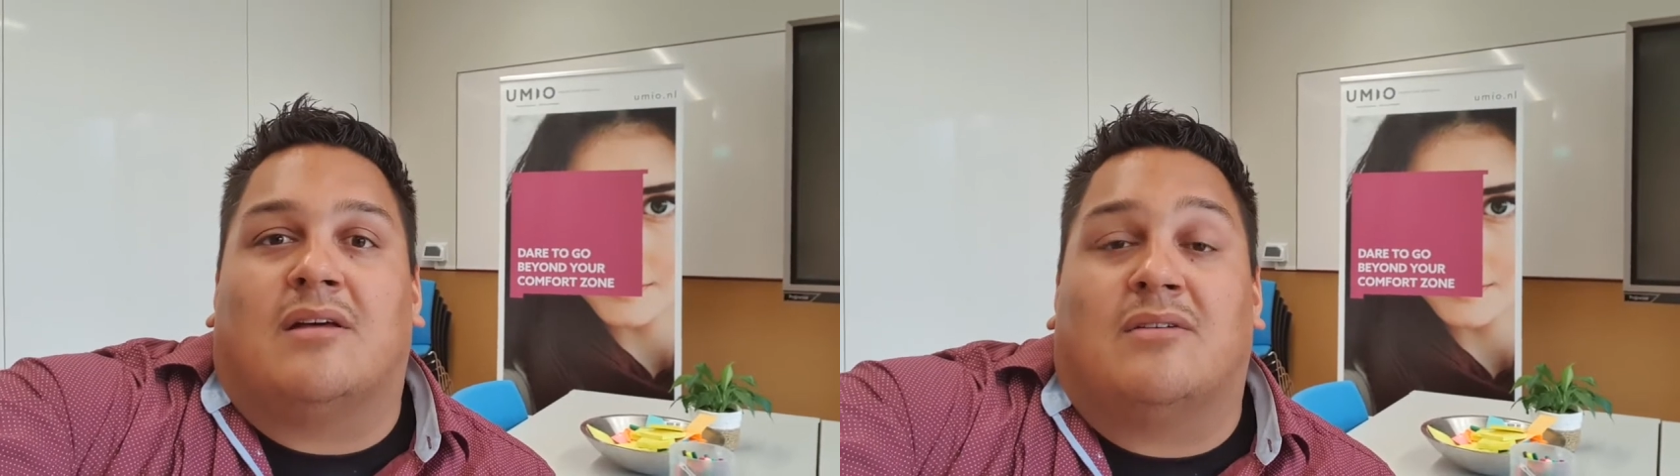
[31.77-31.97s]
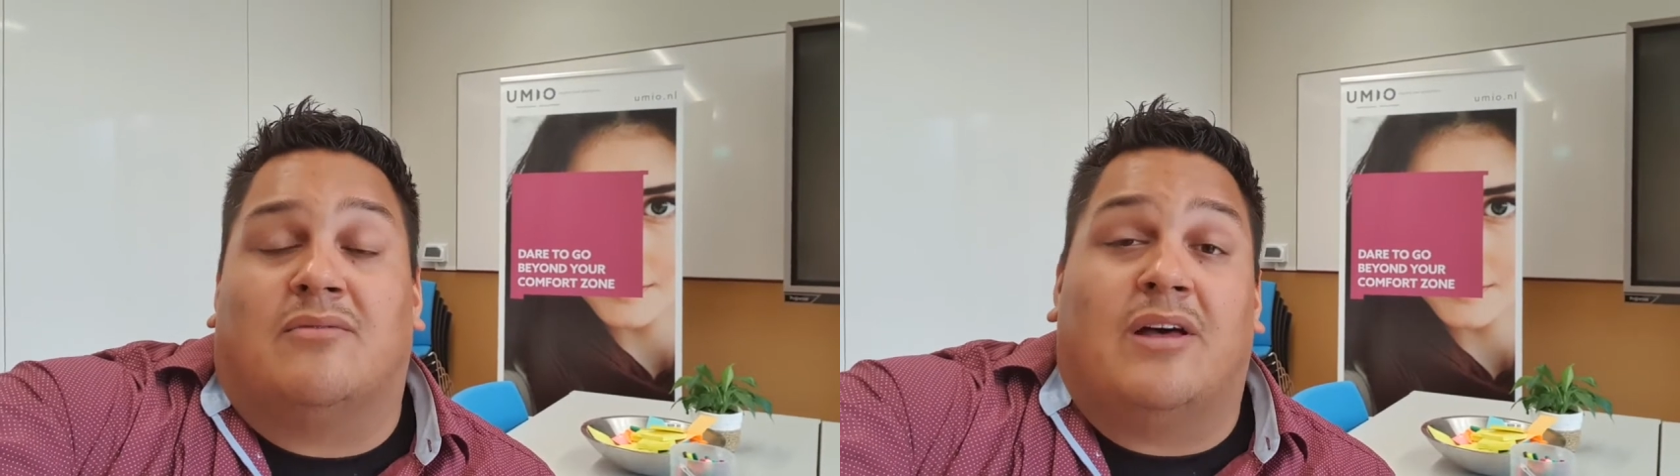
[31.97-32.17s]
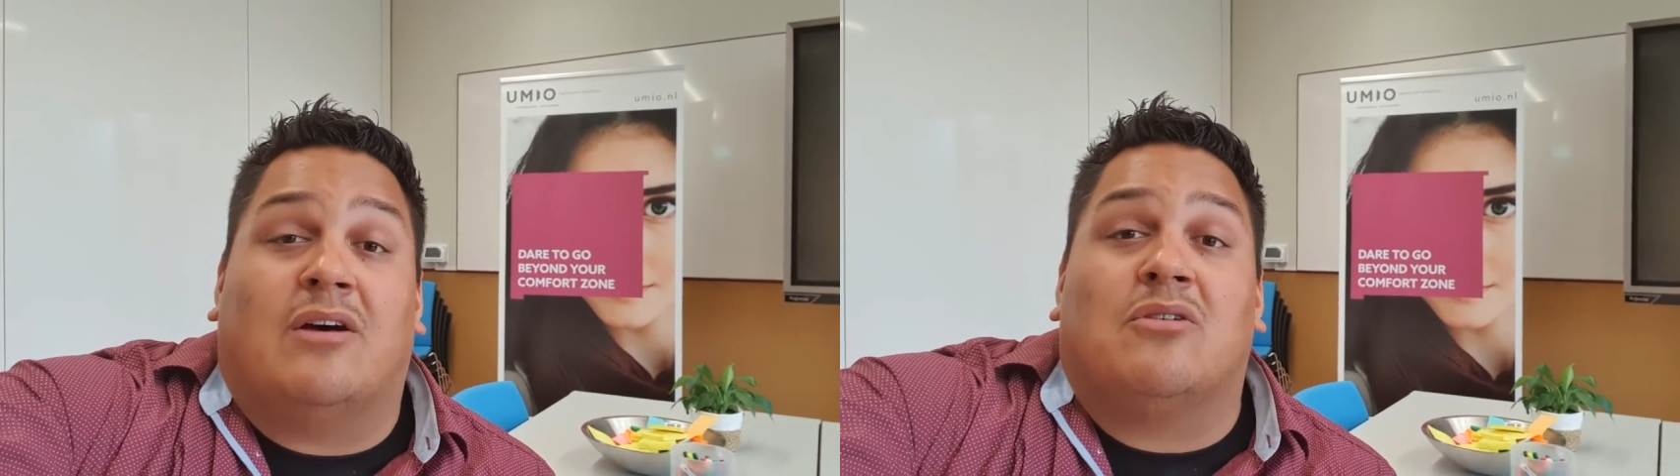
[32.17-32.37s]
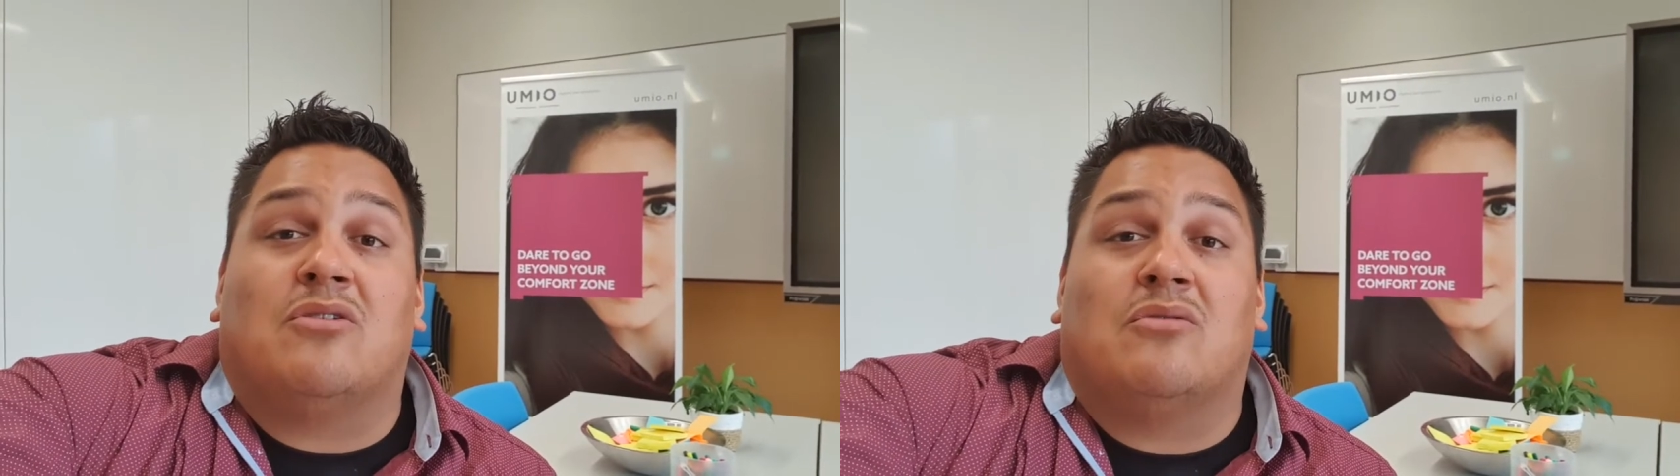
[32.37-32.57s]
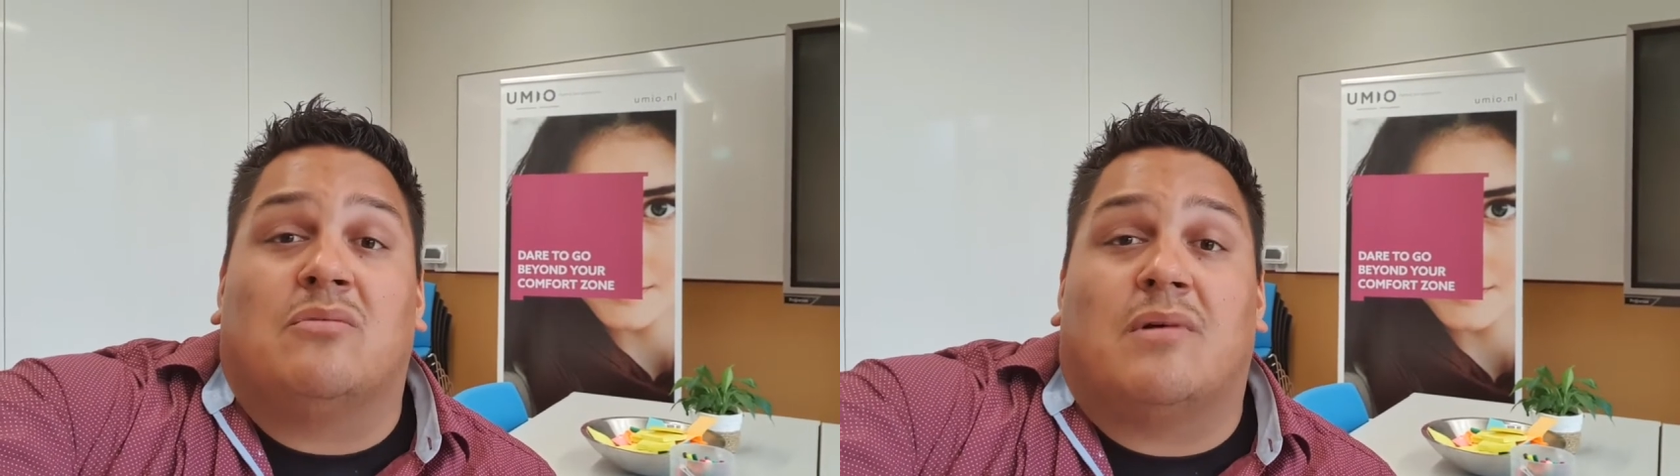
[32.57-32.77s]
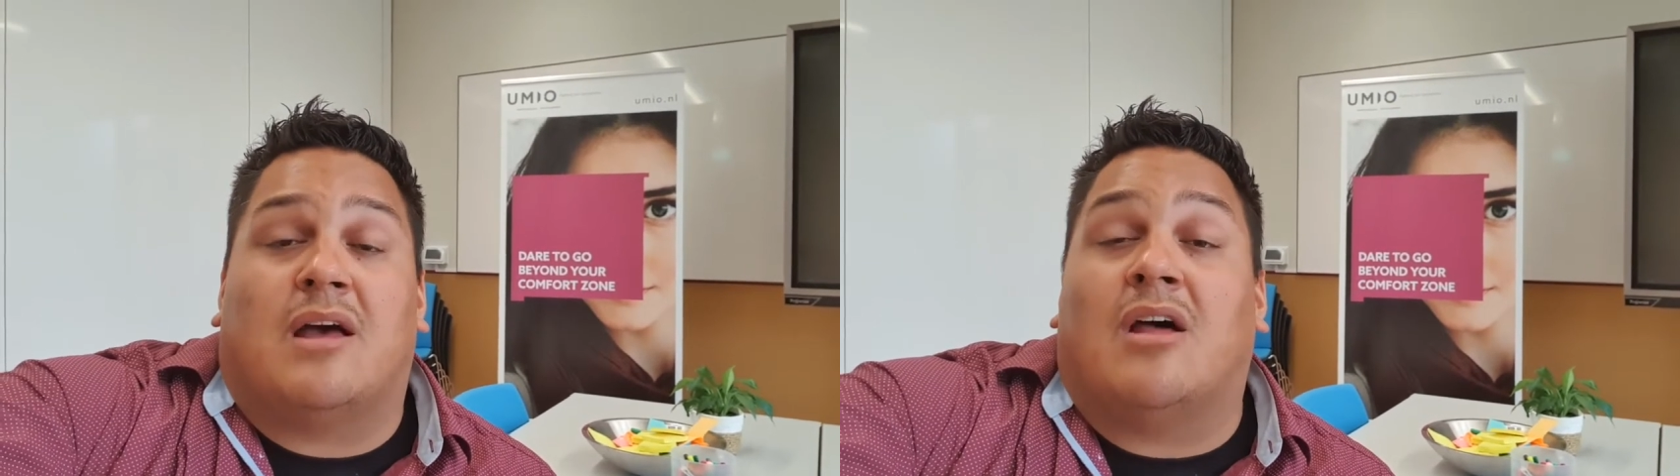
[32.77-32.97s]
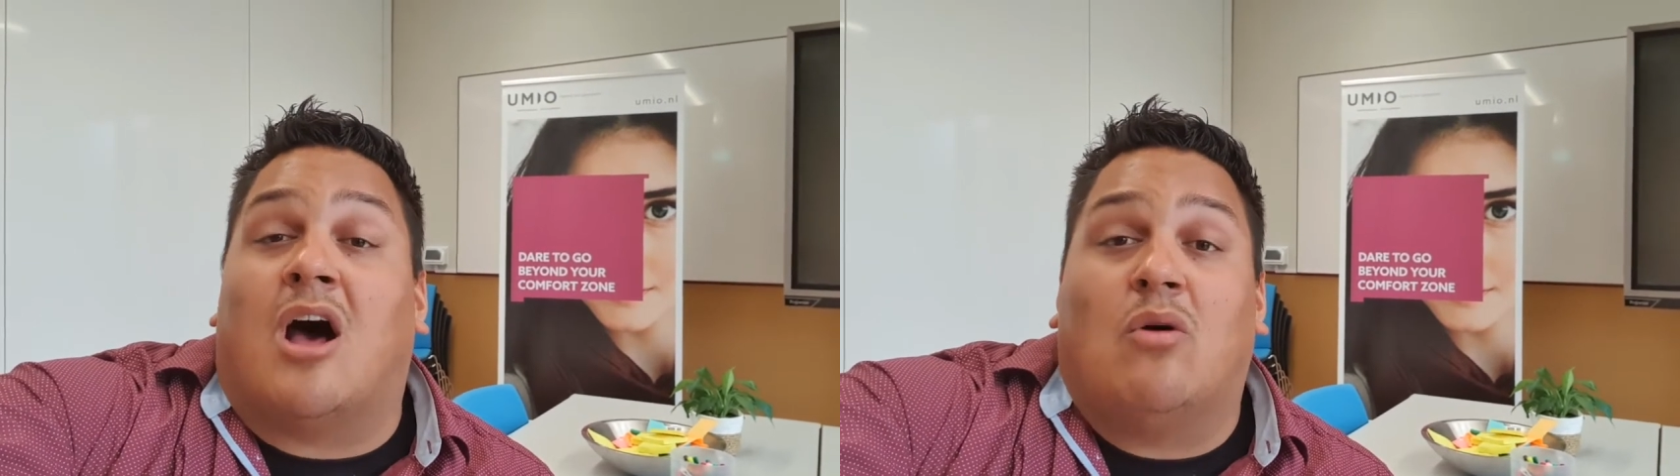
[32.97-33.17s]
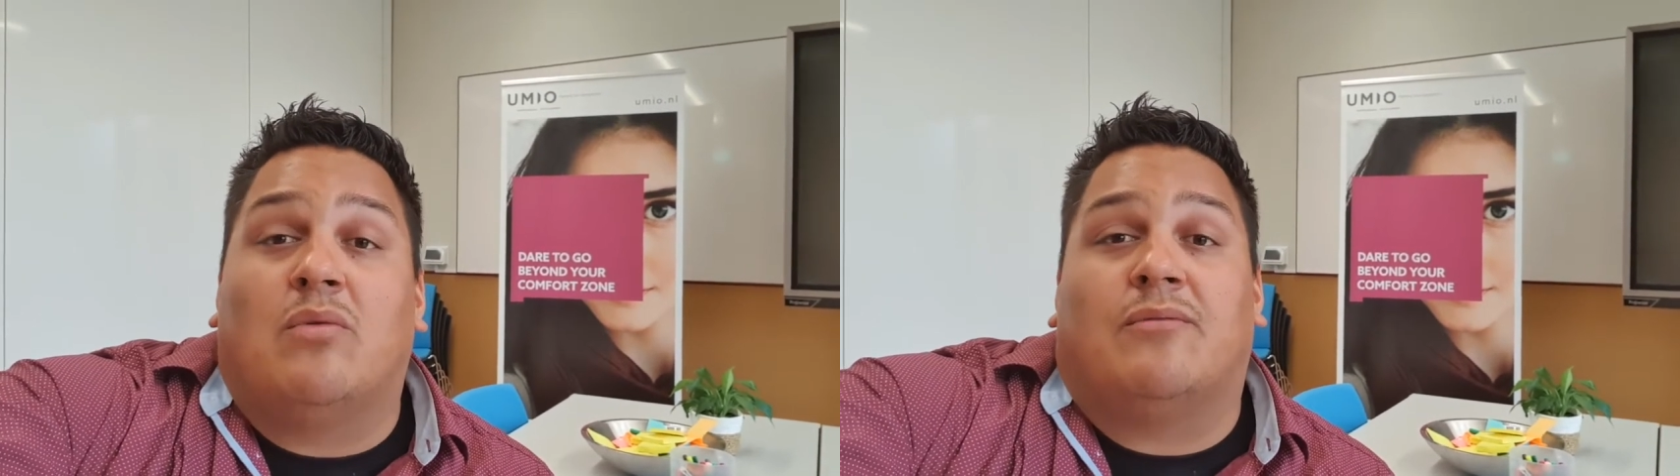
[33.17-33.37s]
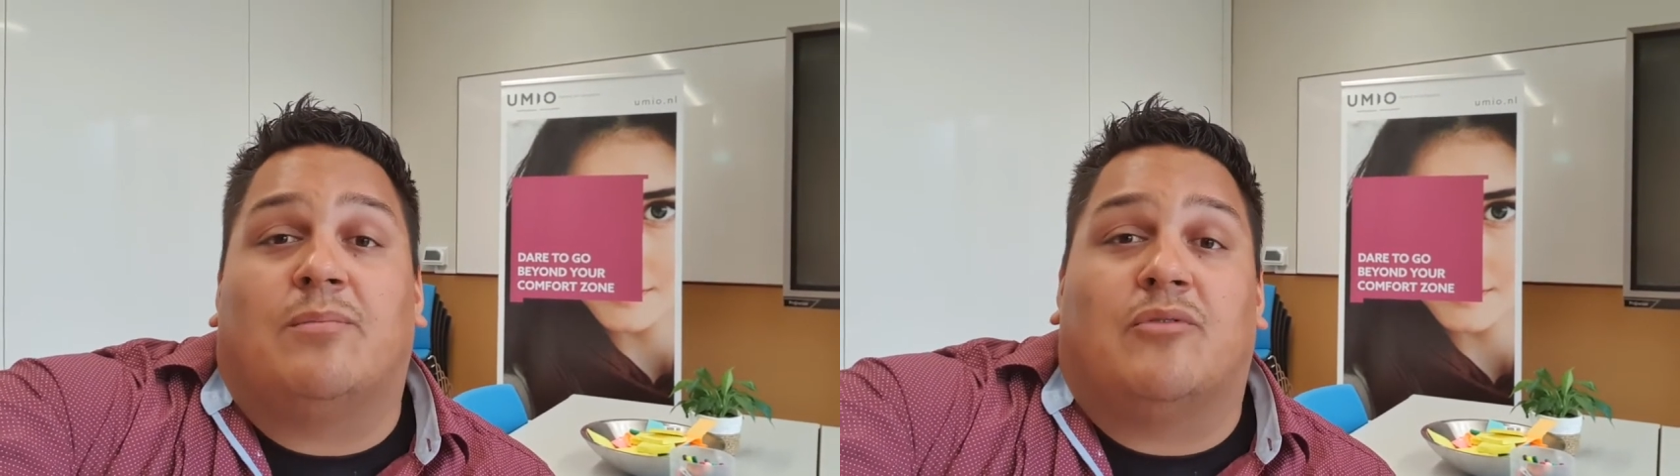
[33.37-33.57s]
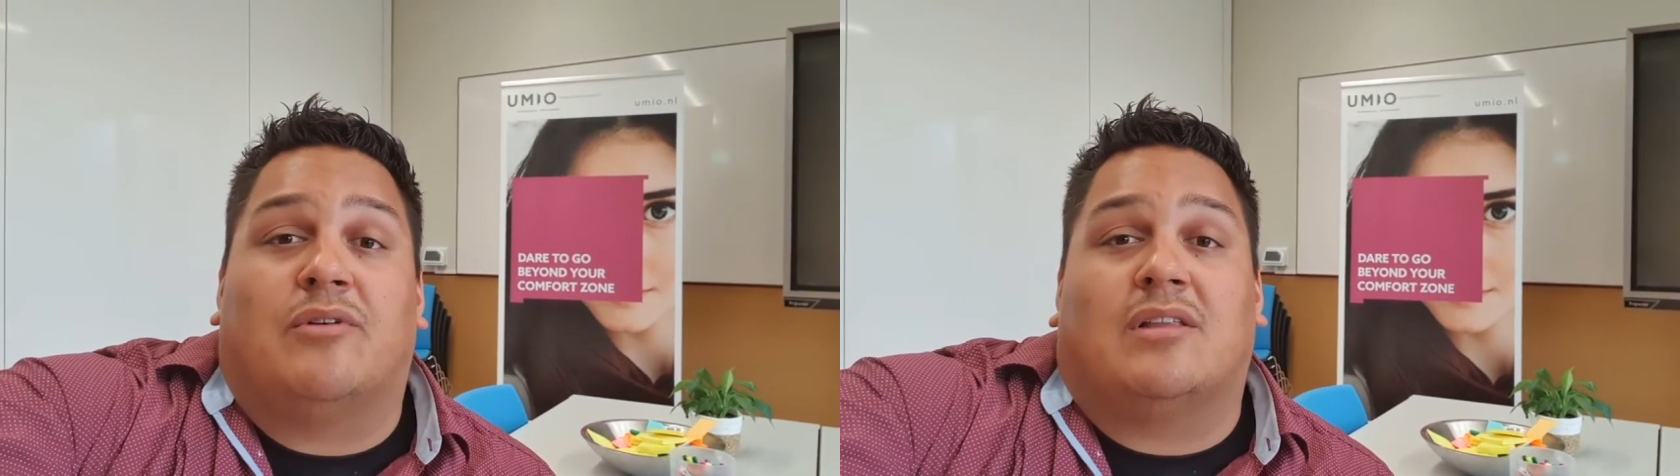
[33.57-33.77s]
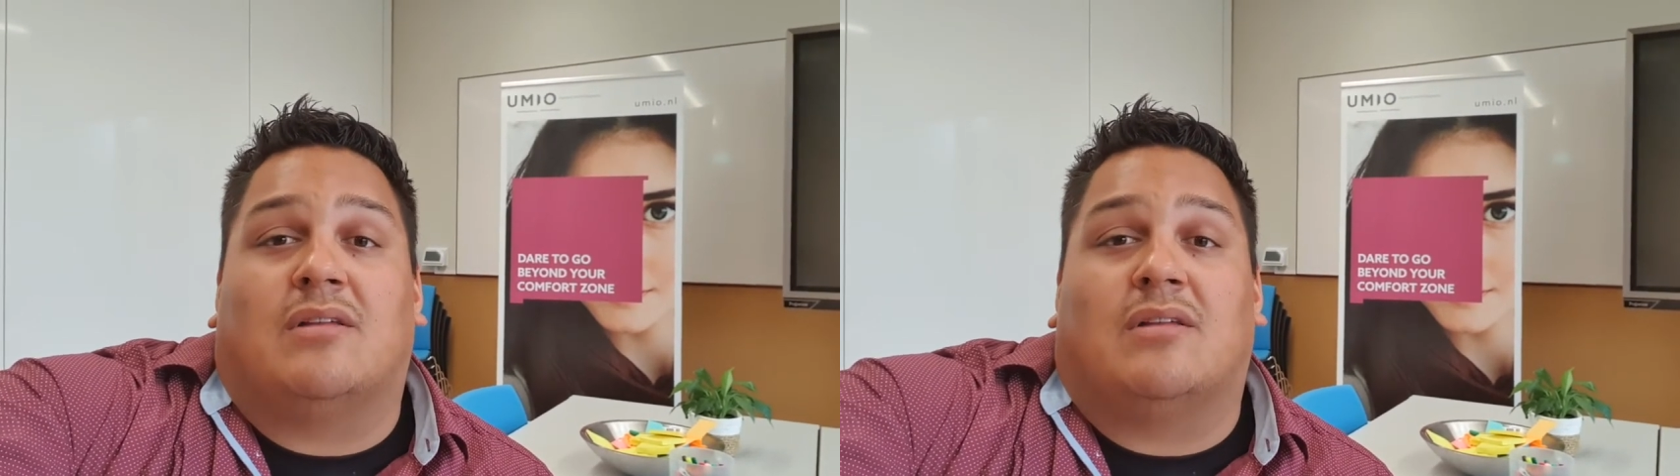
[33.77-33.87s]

the value and how we provide